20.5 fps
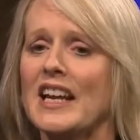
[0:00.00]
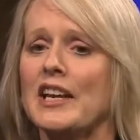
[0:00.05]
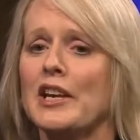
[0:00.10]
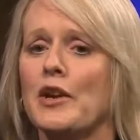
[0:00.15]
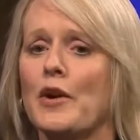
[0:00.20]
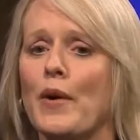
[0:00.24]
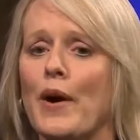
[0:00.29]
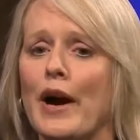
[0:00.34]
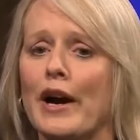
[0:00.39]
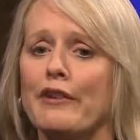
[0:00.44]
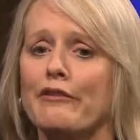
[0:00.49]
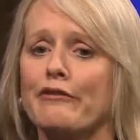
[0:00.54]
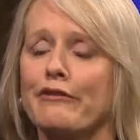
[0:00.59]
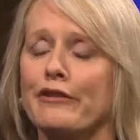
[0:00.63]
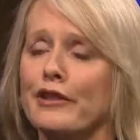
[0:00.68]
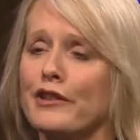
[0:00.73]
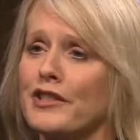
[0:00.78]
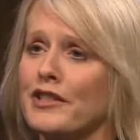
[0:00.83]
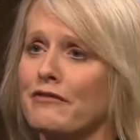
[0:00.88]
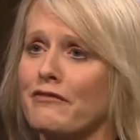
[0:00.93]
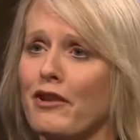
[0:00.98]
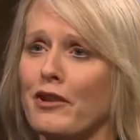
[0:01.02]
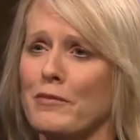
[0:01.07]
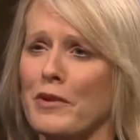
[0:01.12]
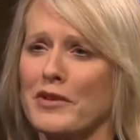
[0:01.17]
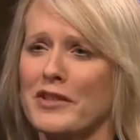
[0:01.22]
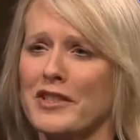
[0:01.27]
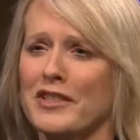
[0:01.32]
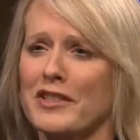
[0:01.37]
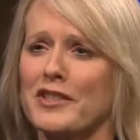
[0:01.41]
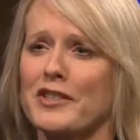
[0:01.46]
you know, our first and
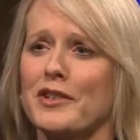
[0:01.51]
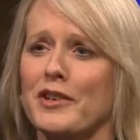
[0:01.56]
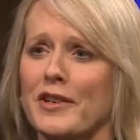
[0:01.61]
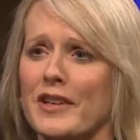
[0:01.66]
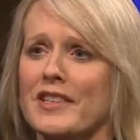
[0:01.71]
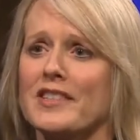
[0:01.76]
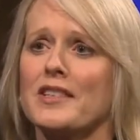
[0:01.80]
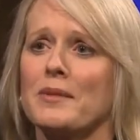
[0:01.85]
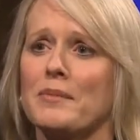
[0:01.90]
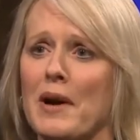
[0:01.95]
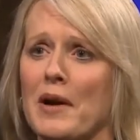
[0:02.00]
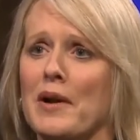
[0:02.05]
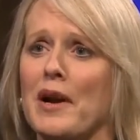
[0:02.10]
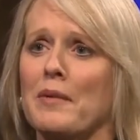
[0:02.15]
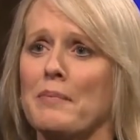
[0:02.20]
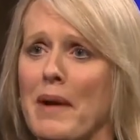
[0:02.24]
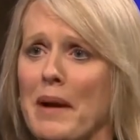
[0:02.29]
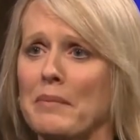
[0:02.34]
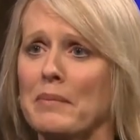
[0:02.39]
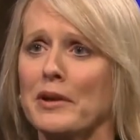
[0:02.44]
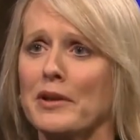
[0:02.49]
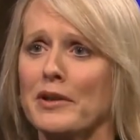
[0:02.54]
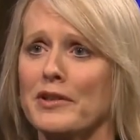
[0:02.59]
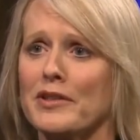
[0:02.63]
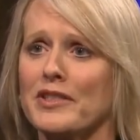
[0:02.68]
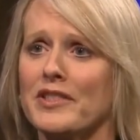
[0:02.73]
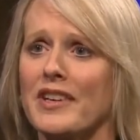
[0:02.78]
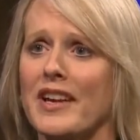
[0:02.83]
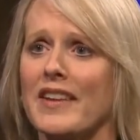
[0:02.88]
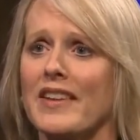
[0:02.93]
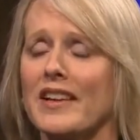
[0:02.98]
foremost concern is about our
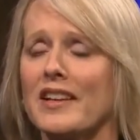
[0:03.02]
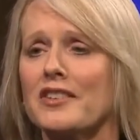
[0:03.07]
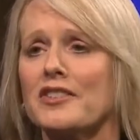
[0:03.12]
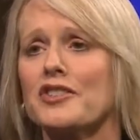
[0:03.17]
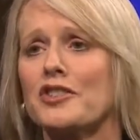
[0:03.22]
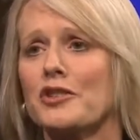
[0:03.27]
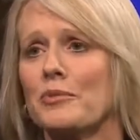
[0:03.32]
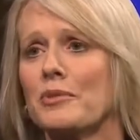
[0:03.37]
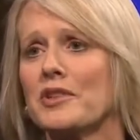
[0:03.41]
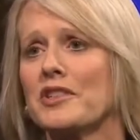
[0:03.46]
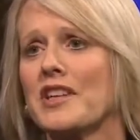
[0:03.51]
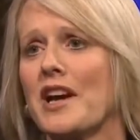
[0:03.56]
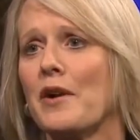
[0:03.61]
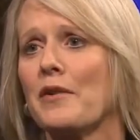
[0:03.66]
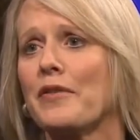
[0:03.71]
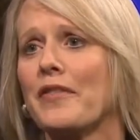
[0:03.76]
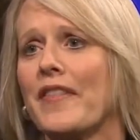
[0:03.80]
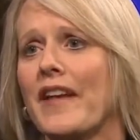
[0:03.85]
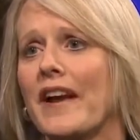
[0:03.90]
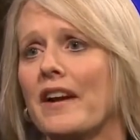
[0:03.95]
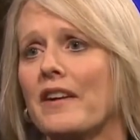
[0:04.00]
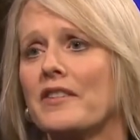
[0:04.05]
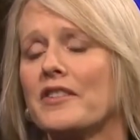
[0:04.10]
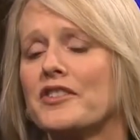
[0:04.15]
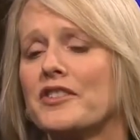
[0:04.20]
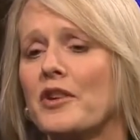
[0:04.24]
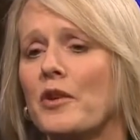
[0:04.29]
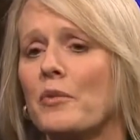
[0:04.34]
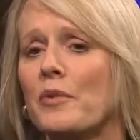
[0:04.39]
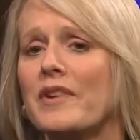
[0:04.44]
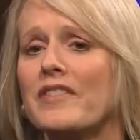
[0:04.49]
members and the consumers out there.
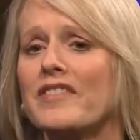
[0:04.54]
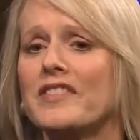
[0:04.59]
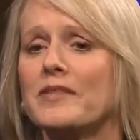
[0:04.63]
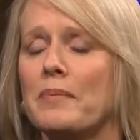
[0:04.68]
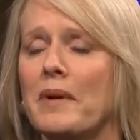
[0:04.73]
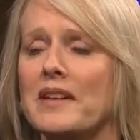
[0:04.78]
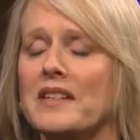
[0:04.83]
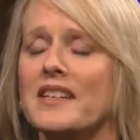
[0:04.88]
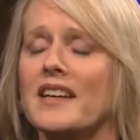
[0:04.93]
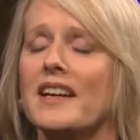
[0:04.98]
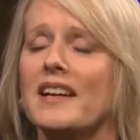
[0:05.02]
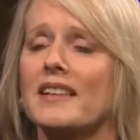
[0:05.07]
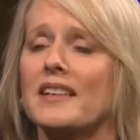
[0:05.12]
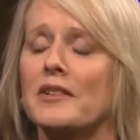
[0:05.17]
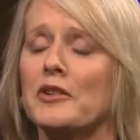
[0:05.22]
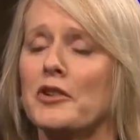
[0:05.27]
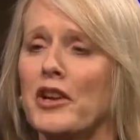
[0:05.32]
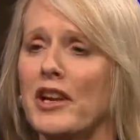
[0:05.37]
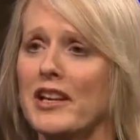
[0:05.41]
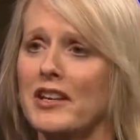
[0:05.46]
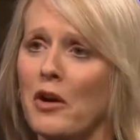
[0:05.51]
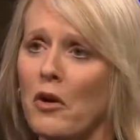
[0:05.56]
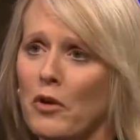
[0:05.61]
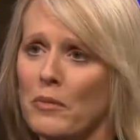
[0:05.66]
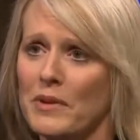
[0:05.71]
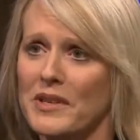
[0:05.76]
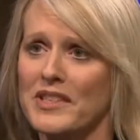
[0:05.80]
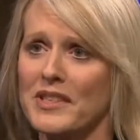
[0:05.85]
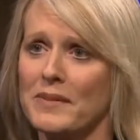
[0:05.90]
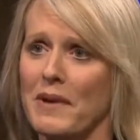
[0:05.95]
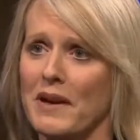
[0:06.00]
So we've spent an
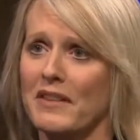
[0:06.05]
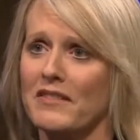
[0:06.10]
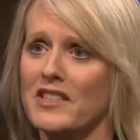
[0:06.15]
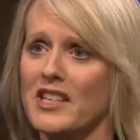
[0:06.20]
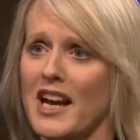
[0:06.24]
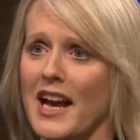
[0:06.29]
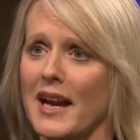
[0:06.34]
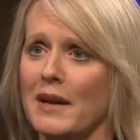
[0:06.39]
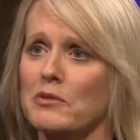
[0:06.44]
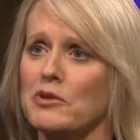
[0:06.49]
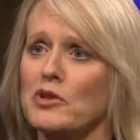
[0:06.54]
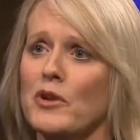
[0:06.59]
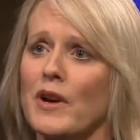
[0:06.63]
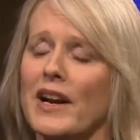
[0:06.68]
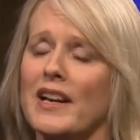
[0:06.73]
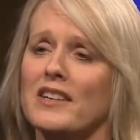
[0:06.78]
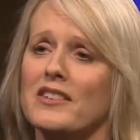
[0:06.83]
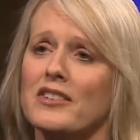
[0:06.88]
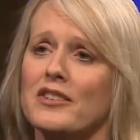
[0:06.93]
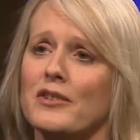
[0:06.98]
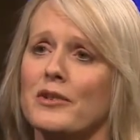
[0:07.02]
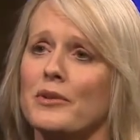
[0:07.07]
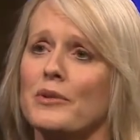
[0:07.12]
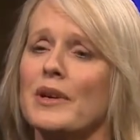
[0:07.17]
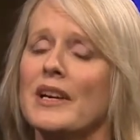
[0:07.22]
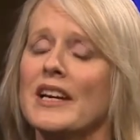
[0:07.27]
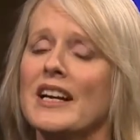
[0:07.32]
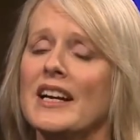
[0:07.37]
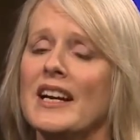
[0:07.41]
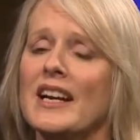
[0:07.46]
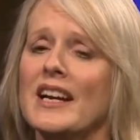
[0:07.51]
enormous amount of time trying to
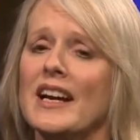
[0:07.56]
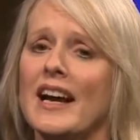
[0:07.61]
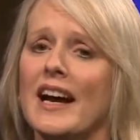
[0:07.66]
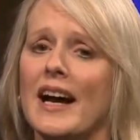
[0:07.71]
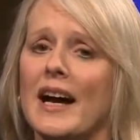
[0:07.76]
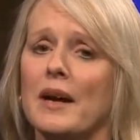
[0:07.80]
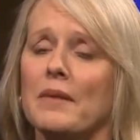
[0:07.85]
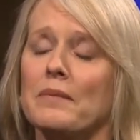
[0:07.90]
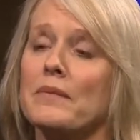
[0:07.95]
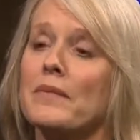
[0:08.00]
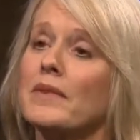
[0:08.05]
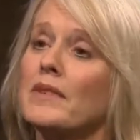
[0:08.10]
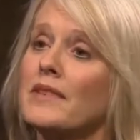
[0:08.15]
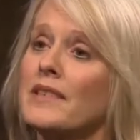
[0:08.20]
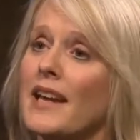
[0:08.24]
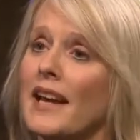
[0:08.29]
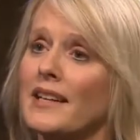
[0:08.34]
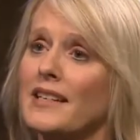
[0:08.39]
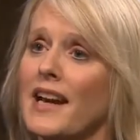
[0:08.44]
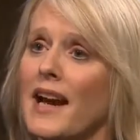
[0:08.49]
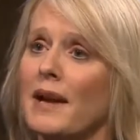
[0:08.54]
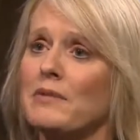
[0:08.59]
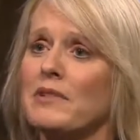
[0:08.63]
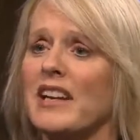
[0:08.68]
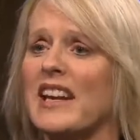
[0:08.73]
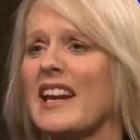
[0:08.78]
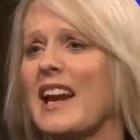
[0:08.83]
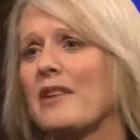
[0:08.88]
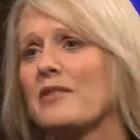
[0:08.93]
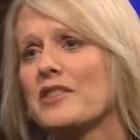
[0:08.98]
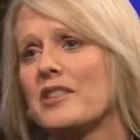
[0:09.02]
um, take time to
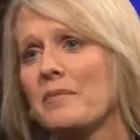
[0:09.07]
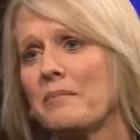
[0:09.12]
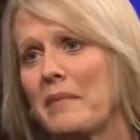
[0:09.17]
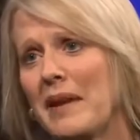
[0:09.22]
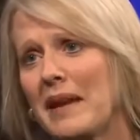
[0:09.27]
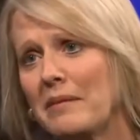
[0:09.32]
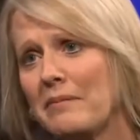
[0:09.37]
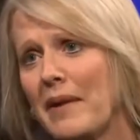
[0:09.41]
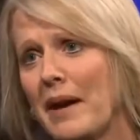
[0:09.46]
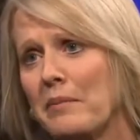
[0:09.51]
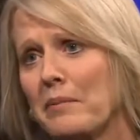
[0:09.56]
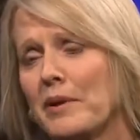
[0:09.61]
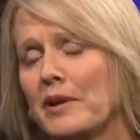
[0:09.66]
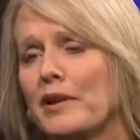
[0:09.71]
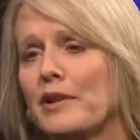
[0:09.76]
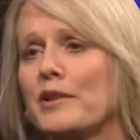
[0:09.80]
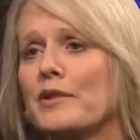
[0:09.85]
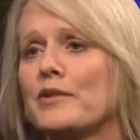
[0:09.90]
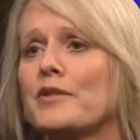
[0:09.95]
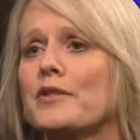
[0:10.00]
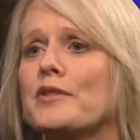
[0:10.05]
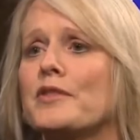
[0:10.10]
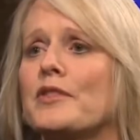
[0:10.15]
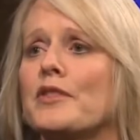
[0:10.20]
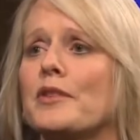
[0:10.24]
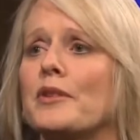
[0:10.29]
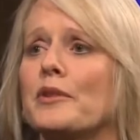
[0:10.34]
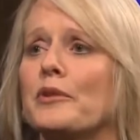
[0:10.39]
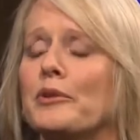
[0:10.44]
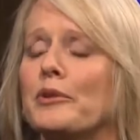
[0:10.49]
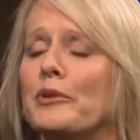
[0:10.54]
get out to meet members,
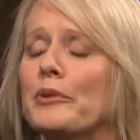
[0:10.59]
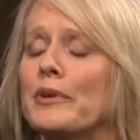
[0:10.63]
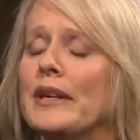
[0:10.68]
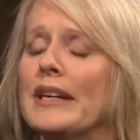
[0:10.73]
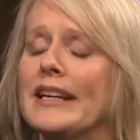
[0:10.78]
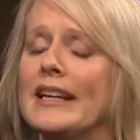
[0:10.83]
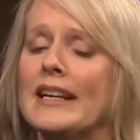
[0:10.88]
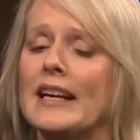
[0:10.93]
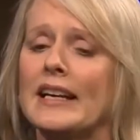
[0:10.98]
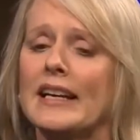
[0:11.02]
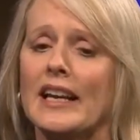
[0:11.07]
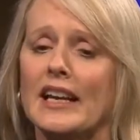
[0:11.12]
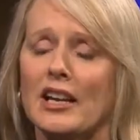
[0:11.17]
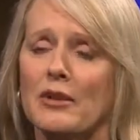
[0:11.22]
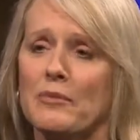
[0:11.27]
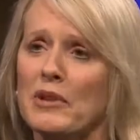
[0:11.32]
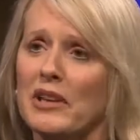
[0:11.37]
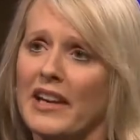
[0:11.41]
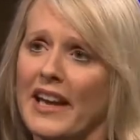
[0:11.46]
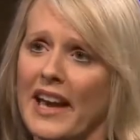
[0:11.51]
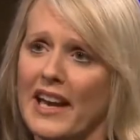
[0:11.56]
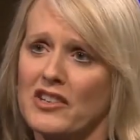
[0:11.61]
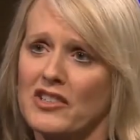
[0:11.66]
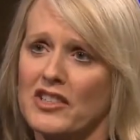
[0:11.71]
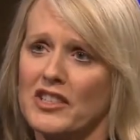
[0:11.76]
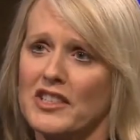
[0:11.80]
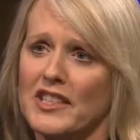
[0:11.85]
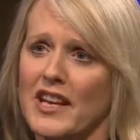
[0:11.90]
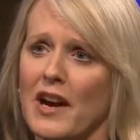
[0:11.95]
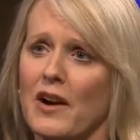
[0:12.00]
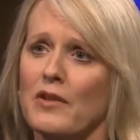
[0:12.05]
to get
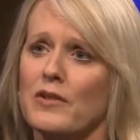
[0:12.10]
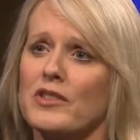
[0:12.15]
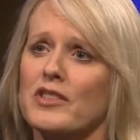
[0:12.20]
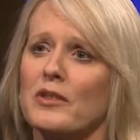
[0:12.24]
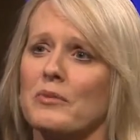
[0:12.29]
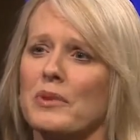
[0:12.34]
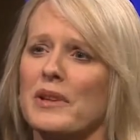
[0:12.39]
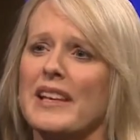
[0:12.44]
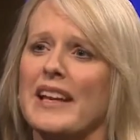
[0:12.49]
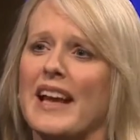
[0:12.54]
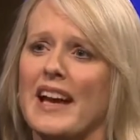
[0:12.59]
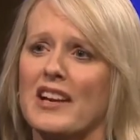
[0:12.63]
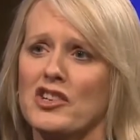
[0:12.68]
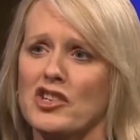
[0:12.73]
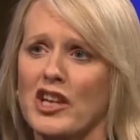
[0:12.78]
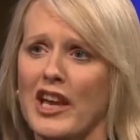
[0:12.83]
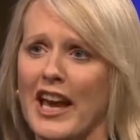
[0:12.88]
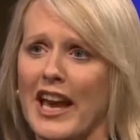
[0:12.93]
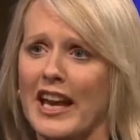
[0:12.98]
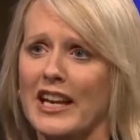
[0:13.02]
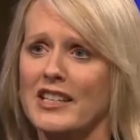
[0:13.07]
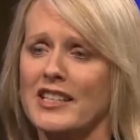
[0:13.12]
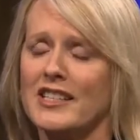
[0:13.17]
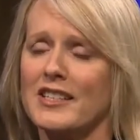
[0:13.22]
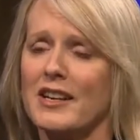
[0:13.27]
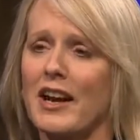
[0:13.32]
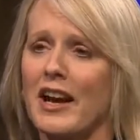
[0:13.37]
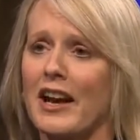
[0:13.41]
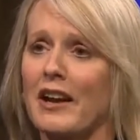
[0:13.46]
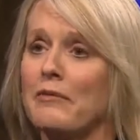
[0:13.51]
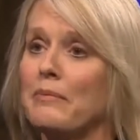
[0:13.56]
communications out, to really educate
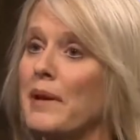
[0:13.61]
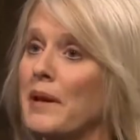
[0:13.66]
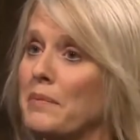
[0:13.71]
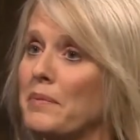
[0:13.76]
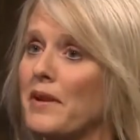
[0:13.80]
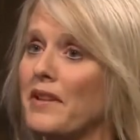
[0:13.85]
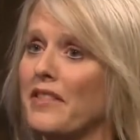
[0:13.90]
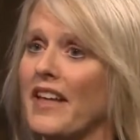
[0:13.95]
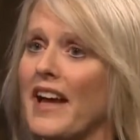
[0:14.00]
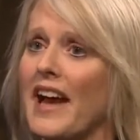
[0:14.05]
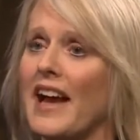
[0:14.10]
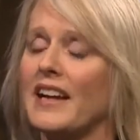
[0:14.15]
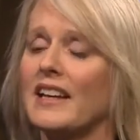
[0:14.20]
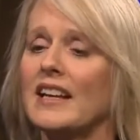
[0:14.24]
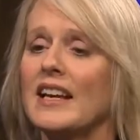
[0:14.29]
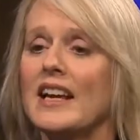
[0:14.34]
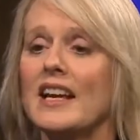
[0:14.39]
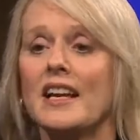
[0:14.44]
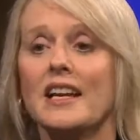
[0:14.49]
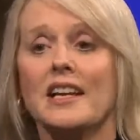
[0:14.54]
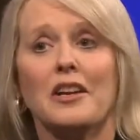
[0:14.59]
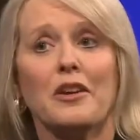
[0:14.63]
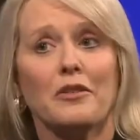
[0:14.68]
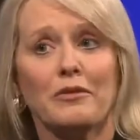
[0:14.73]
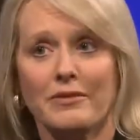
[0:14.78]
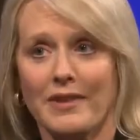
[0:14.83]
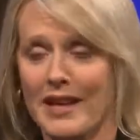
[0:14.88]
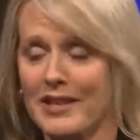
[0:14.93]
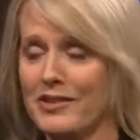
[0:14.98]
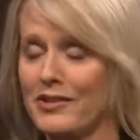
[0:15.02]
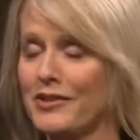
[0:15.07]
uh, people that, you know,
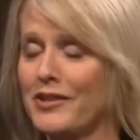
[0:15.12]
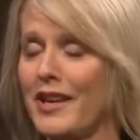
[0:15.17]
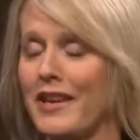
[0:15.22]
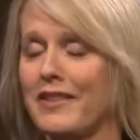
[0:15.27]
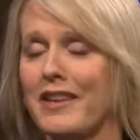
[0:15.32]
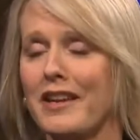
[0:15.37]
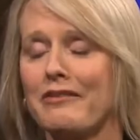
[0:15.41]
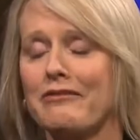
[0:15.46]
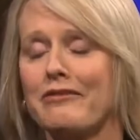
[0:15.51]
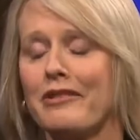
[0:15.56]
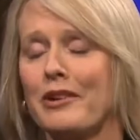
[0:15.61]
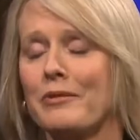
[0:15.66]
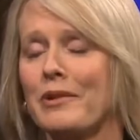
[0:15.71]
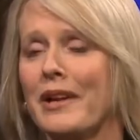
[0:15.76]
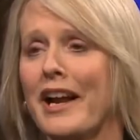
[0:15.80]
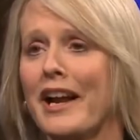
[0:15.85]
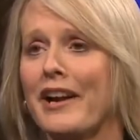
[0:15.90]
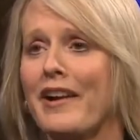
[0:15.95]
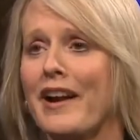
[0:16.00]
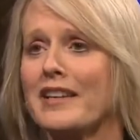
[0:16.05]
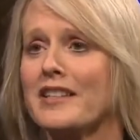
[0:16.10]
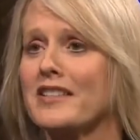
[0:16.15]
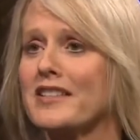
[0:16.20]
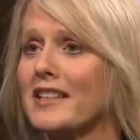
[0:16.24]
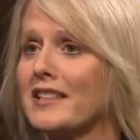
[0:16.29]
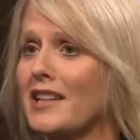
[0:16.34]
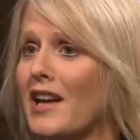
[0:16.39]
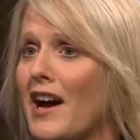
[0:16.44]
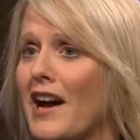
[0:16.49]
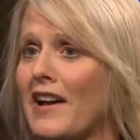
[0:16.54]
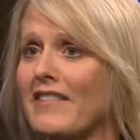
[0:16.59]
as you said, the Affordable Care Act is a
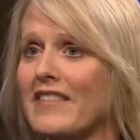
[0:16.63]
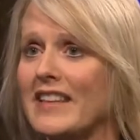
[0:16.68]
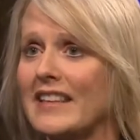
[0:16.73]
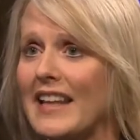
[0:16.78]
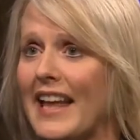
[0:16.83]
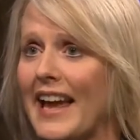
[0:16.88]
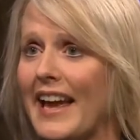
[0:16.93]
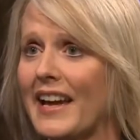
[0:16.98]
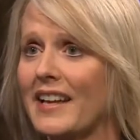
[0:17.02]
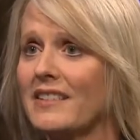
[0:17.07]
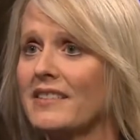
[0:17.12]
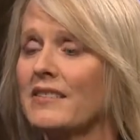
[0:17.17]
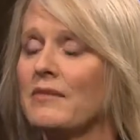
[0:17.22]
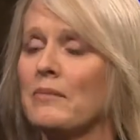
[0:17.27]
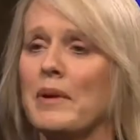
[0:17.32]
law of the land.